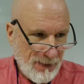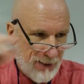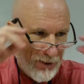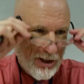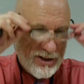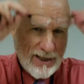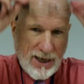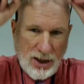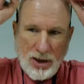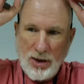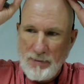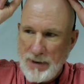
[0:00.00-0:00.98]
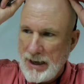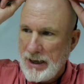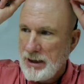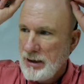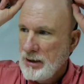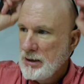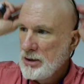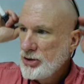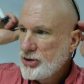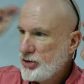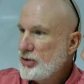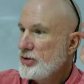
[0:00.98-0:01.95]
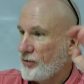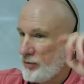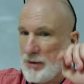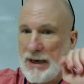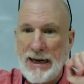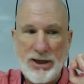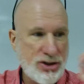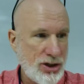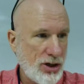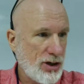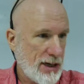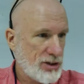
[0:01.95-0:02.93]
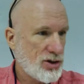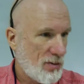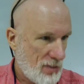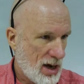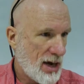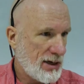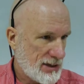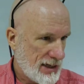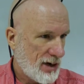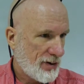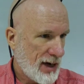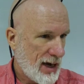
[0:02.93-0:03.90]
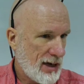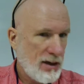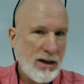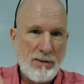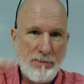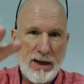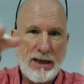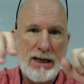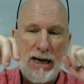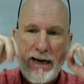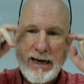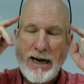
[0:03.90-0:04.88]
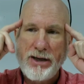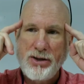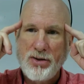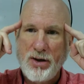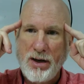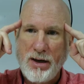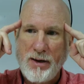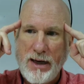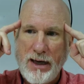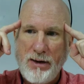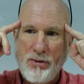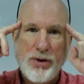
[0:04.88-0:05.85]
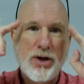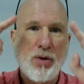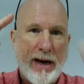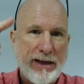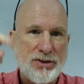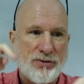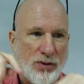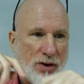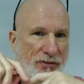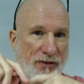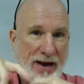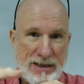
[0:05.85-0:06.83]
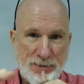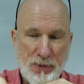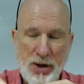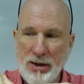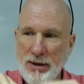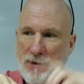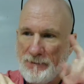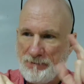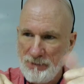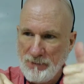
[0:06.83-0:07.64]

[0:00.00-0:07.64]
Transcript: I'm going to say hello to my students from last year. You guys don't mind? Is that okay? Mickey, I got your request for Facebook.